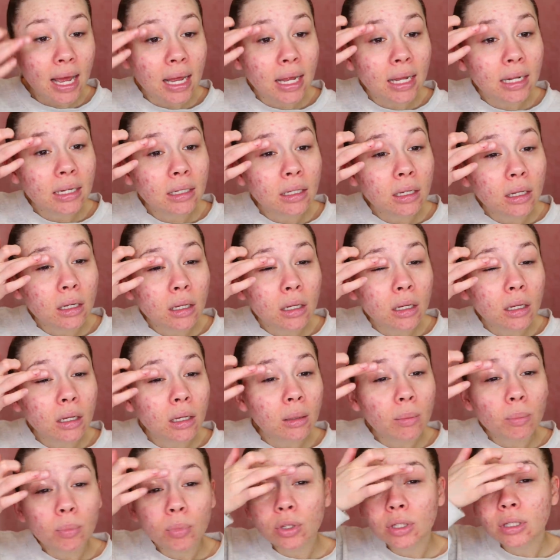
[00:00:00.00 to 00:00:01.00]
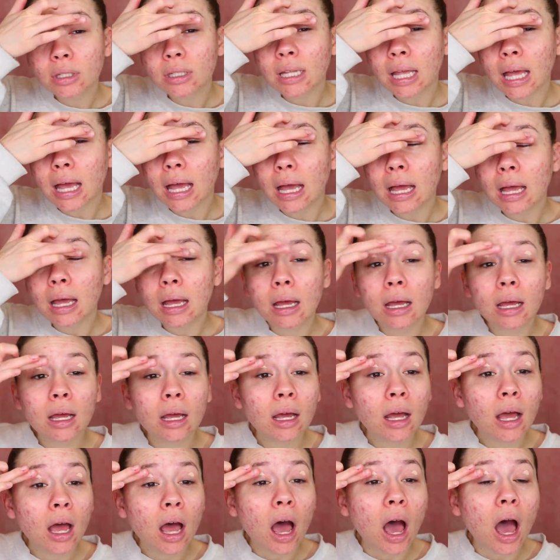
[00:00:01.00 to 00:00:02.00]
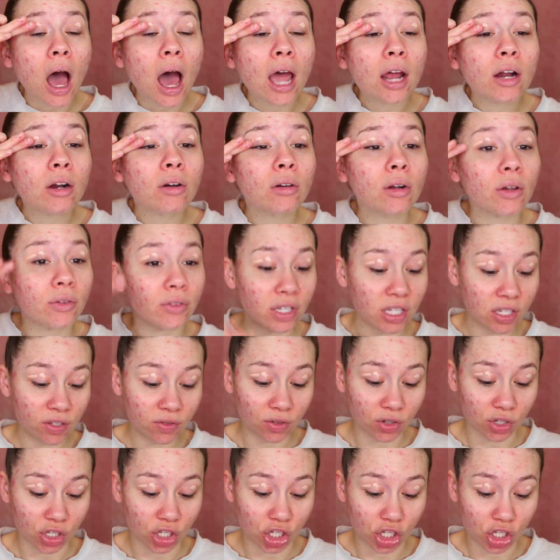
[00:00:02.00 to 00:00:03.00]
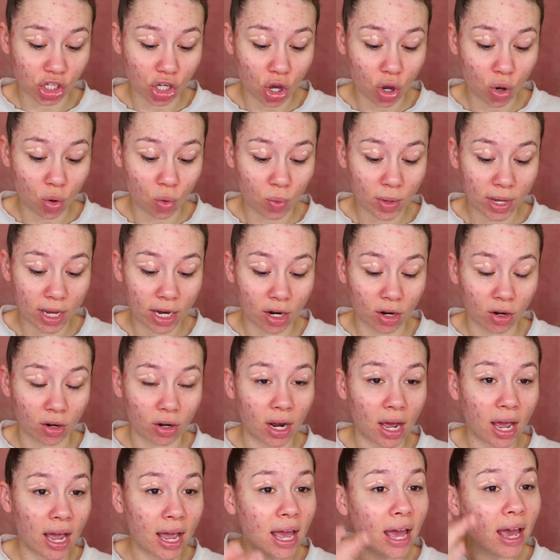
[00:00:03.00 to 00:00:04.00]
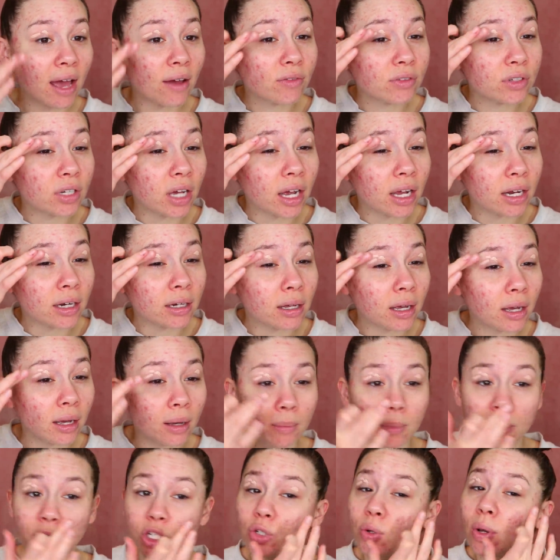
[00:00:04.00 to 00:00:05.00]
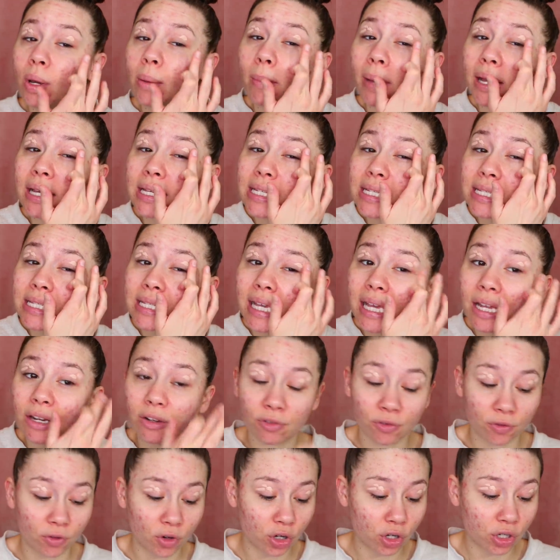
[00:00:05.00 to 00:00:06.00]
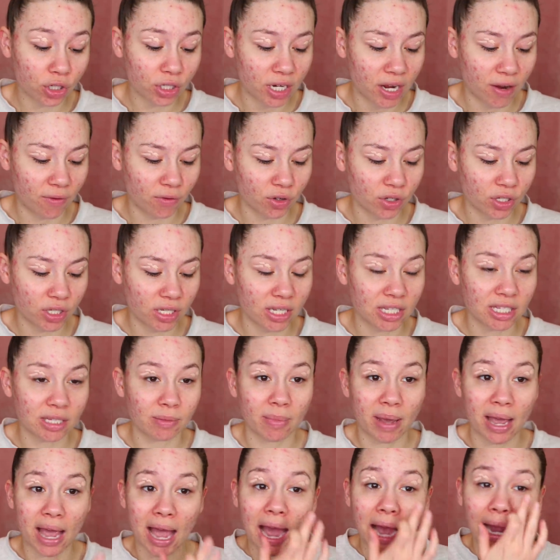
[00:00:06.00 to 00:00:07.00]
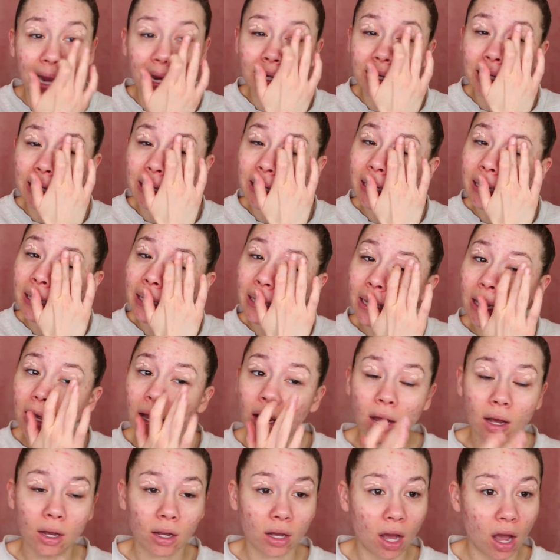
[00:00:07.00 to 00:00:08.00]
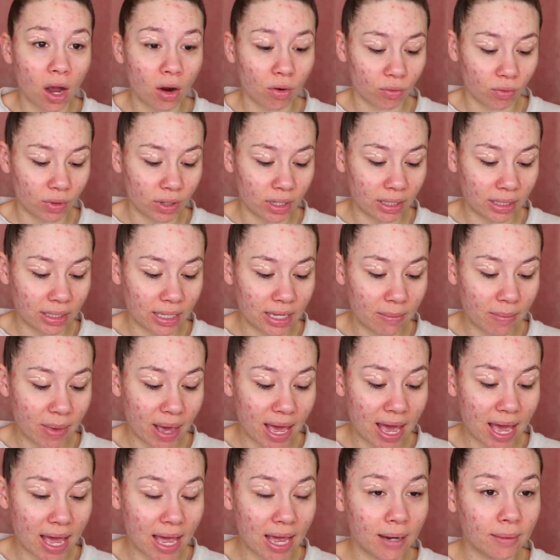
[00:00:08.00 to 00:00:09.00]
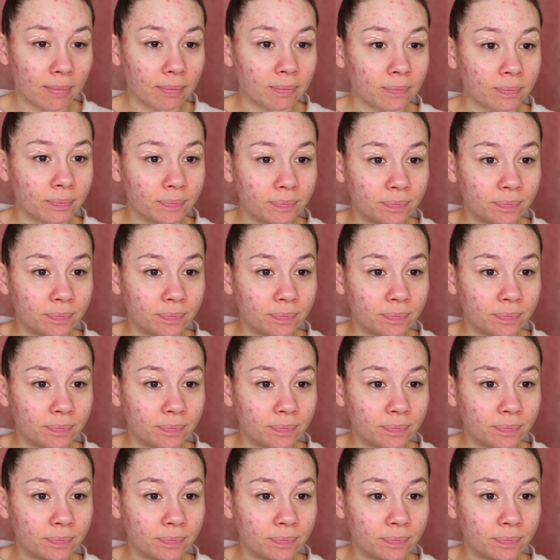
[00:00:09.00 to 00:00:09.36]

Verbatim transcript: And put that I don't know, this feels so weird. I have done, I've been doing my skin first ever since my acne got really bad.